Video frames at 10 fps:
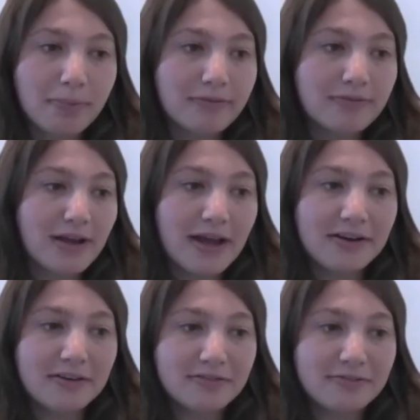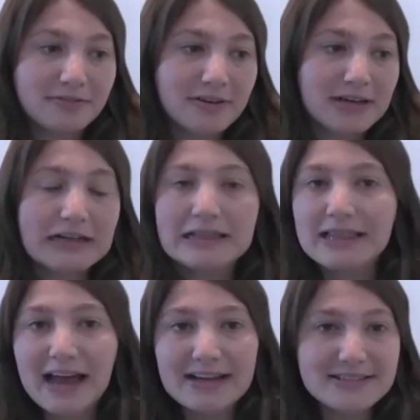kind of
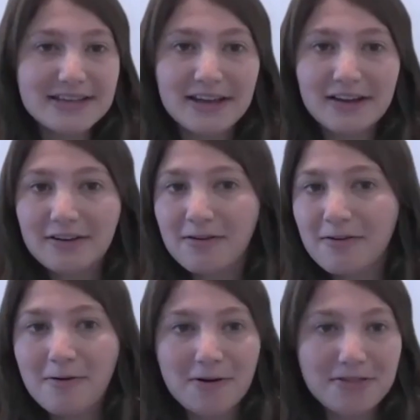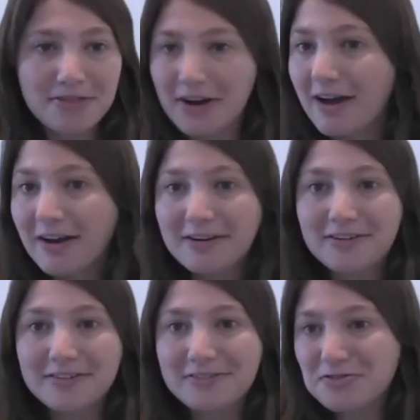classic Orthodox
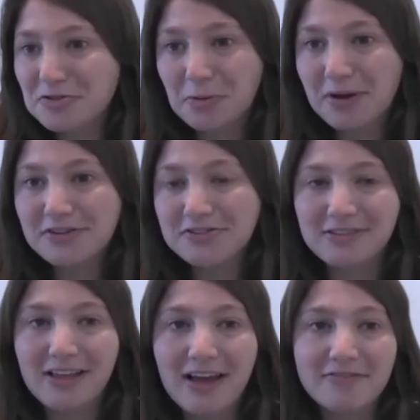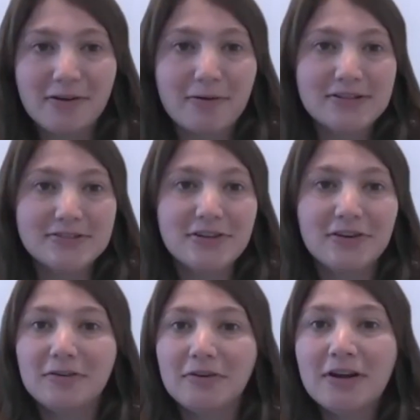Jewish life. I went
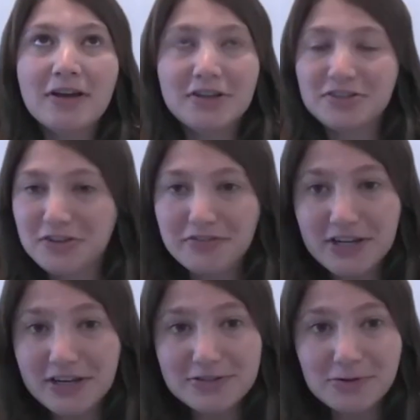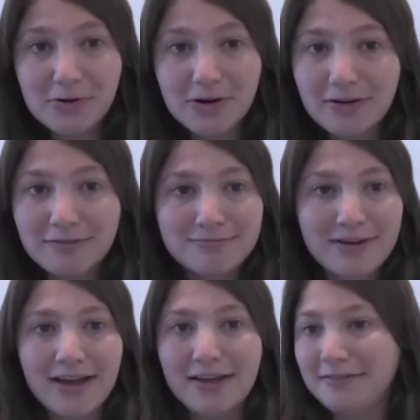to yeshiva day school
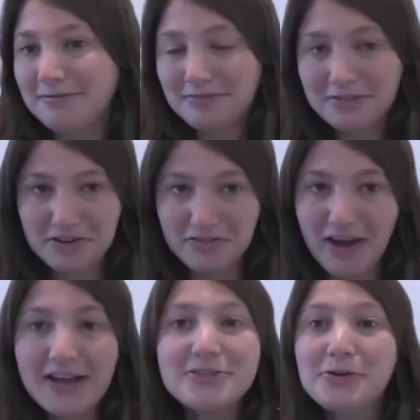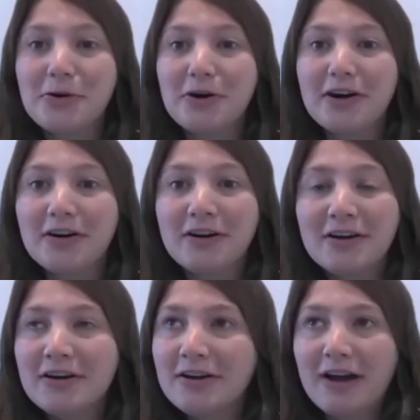and yeshiva high school.
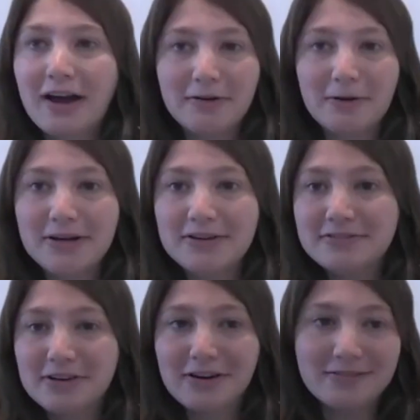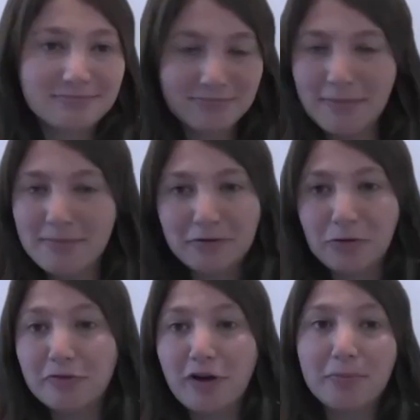I went to, my middle school
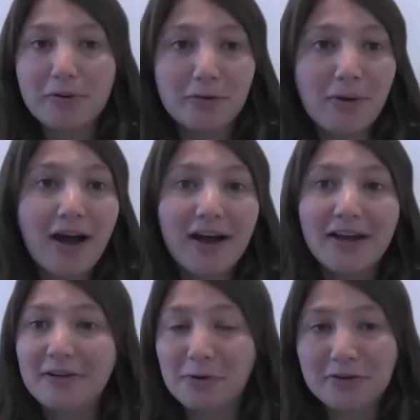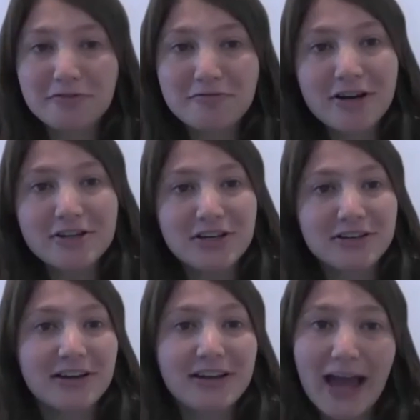was RPRY. I went to Frisch. I
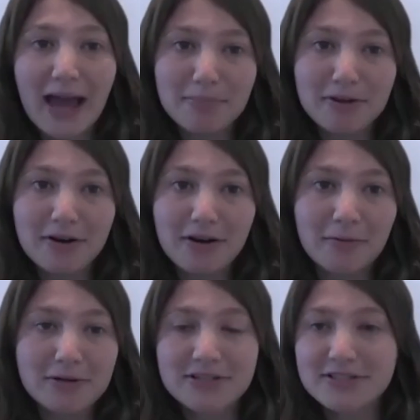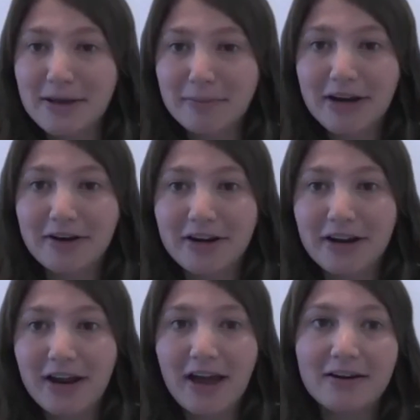did a gap year. I went to seminary
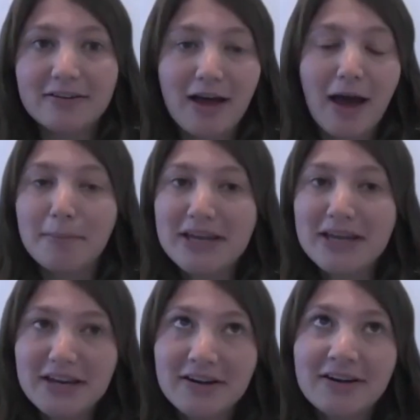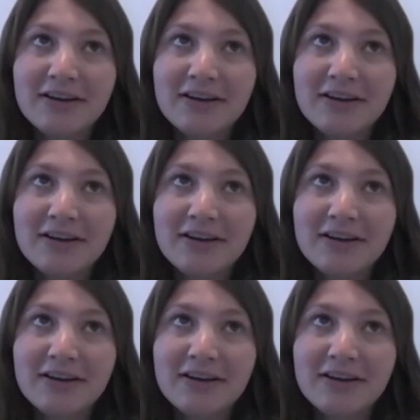at Ami.